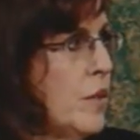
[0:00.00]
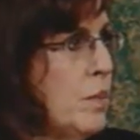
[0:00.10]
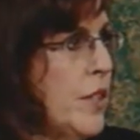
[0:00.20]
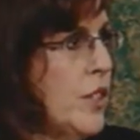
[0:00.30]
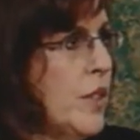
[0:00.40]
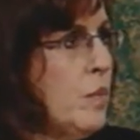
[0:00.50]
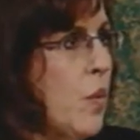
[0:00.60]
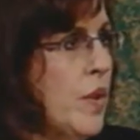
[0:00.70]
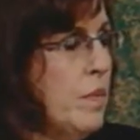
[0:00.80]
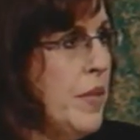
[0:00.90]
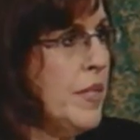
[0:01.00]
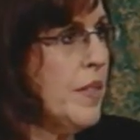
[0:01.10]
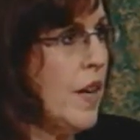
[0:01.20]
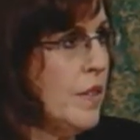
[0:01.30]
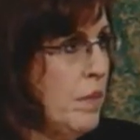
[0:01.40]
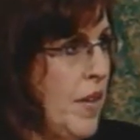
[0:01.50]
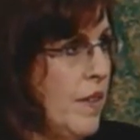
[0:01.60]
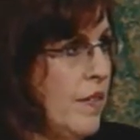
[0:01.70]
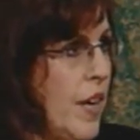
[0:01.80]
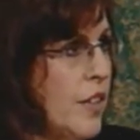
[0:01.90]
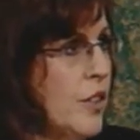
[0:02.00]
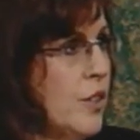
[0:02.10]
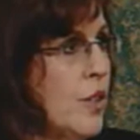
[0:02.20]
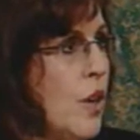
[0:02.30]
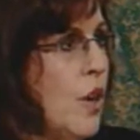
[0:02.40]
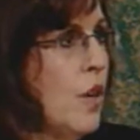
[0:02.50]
especially more the mid-sized manufacturers,